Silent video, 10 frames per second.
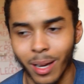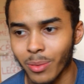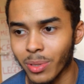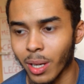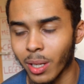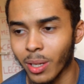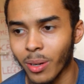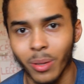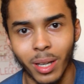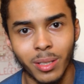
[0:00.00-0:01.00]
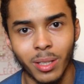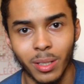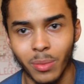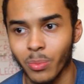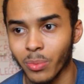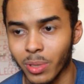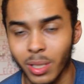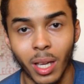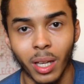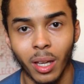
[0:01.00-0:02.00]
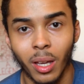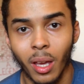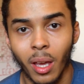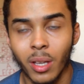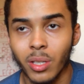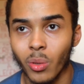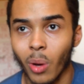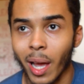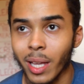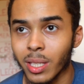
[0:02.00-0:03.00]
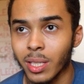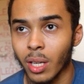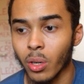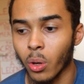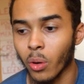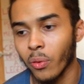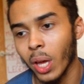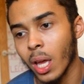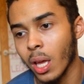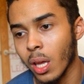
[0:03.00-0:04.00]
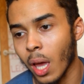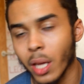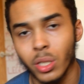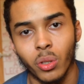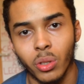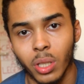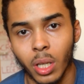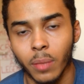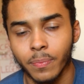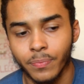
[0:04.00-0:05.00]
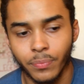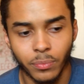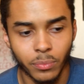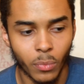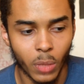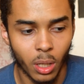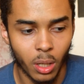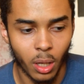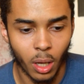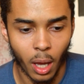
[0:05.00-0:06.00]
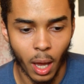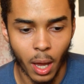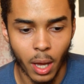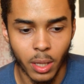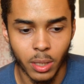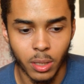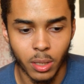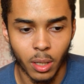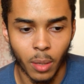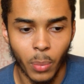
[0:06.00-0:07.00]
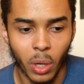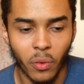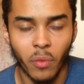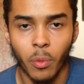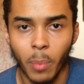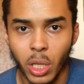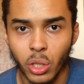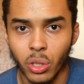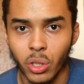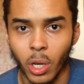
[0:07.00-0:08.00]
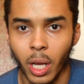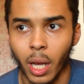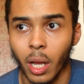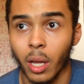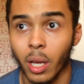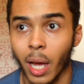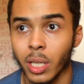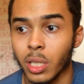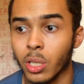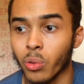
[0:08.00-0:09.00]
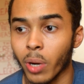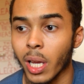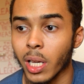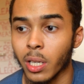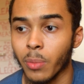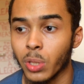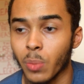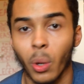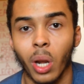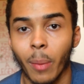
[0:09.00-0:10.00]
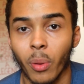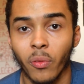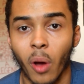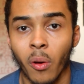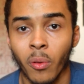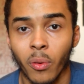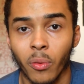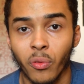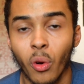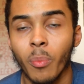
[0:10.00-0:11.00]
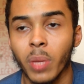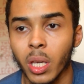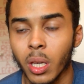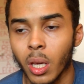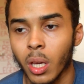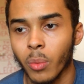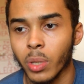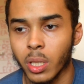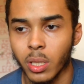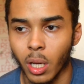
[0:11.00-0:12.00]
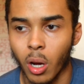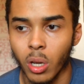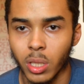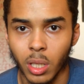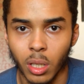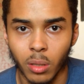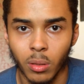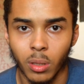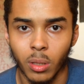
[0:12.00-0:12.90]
I was like, yo, that's sick. So I had to send off a headshot to them and a bit of information so they can actually create a spotlight profile for me, which is a casting